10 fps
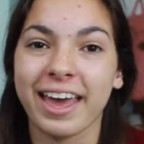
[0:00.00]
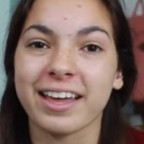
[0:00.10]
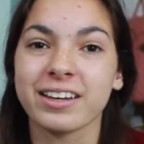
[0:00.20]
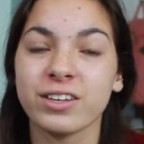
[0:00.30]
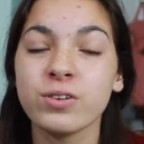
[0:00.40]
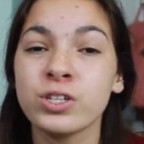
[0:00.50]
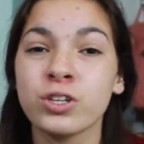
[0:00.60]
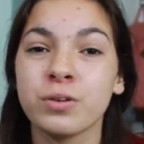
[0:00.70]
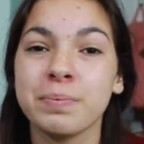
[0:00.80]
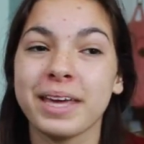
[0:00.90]
And
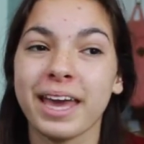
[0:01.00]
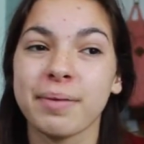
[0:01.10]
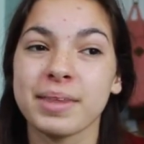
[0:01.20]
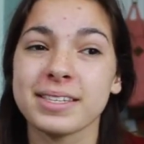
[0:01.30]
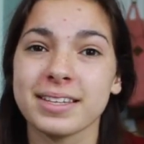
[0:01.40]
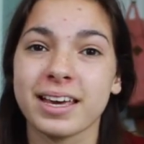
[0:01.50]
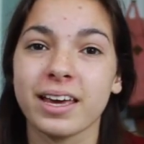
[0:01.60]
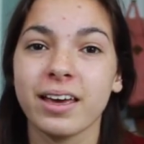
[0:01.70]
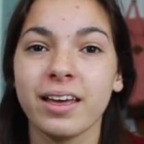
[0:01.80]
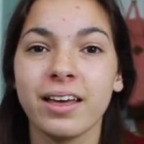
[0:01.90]
YouTube became this
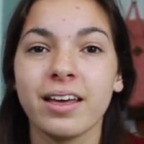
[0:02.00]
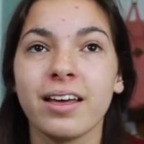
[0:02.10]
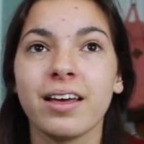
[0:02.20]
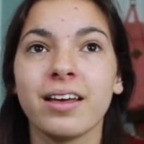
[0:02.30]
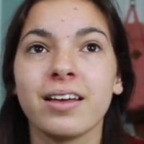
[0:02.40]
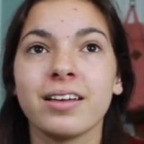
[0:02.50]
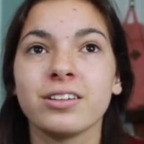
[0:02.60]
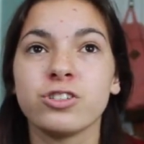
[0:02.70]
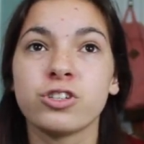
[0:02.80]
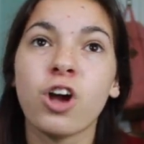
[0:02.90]
like
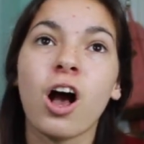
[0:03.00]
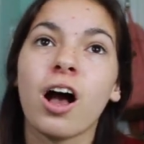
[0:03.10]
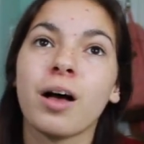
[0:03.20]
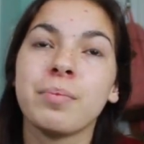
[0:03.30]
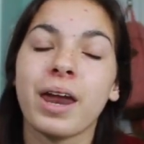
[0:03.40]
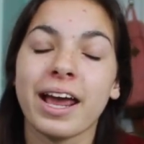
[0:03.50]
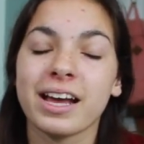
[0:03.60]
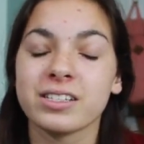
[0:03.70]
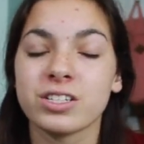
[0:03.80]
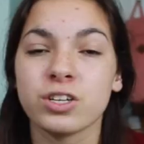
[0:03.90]
job that I
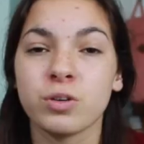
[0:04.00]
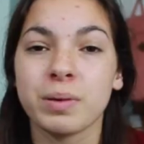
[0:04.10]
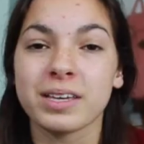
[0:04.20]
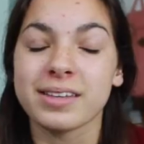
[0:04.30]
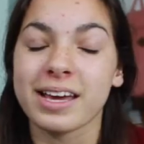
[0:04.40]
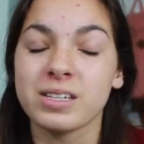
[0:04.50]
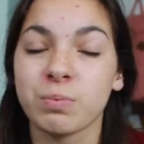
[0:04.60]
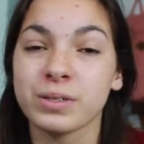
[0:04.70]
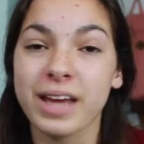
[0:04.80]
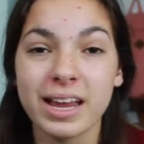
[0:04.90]
had to do because I had to
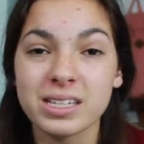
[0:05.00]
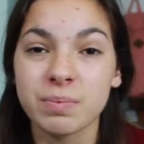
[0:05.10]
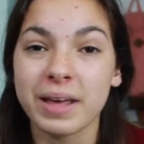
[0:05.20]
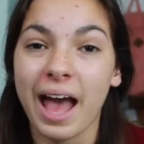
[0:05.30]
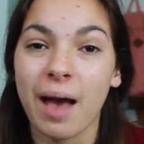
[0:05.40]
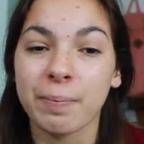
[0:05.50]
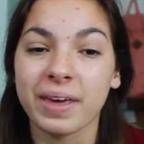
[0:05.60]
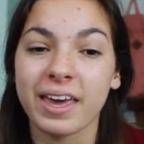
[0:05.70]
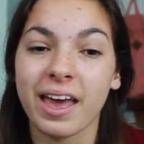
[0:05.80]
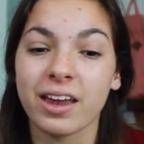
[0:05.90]
pretend to be
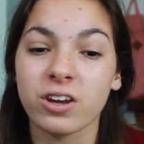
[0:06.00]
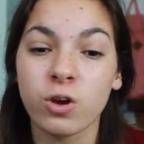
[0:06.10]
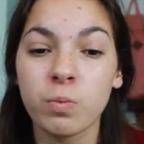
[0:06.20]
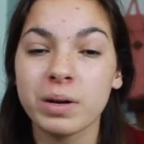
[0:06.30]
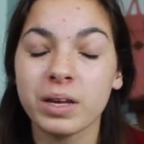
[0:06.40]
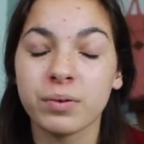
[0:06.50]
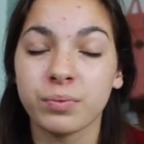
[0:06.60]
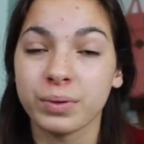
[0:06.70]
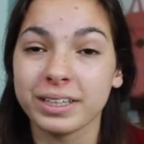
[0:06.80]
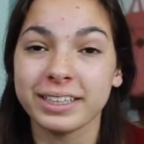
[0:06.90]
happy, and nobody
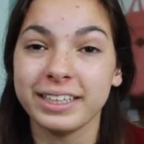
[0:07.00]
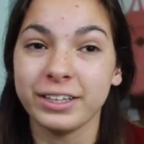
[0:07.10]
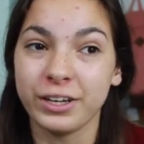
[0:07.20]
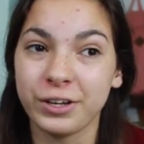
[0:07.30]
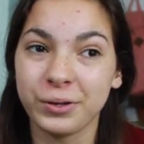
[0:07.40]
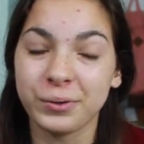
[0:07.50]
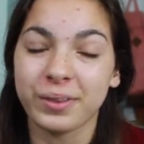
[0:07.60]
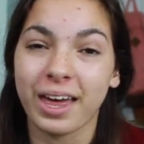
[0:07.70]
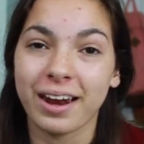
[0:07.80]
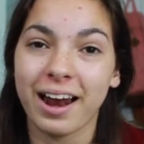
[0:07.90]
really knew
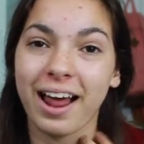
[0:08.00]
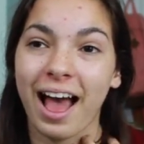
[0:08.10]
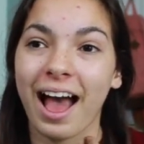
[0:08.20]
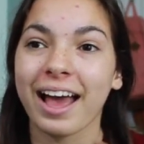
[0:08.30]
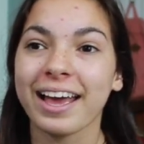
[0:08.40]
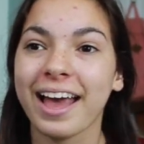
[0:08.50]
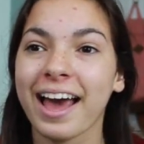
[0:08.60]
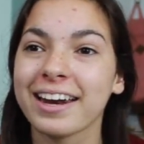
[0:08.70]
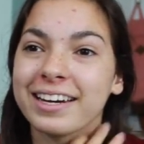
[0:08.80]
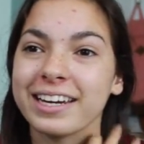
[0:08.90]
that I
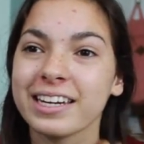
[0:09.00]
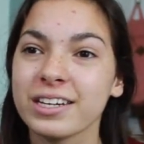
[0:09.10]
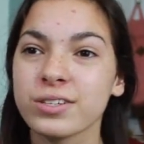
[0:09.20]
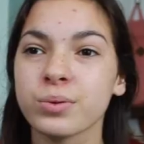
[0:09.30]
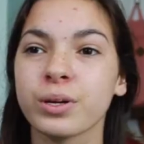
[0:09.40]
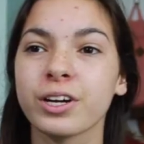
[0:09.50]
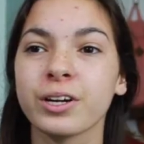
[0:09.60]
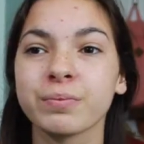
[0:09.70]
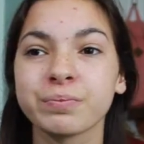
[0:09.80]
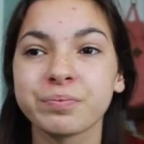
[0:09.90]
had an eating
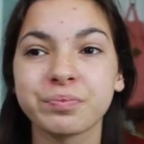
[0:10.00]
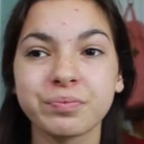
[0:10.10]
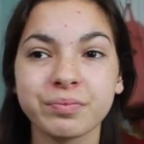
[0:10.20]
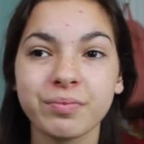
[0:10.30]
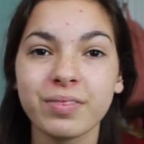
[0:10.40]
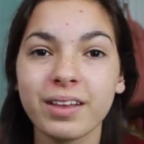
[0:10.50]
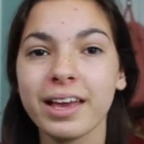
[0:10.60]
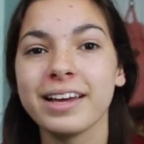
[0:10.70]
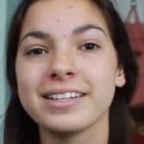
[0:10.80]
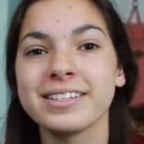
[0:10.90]
disorder
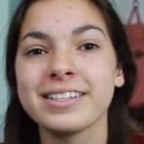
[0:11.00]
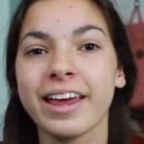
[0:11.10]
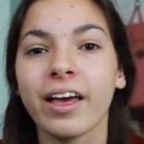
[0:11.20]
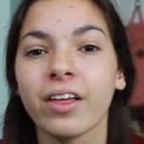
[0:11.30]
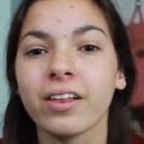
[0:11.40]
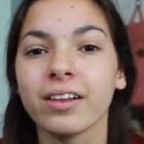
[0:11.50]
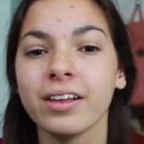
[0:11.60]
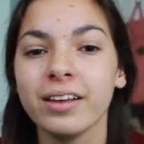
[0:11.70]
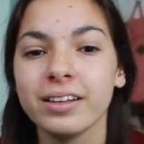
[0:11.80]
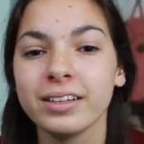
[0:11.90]
until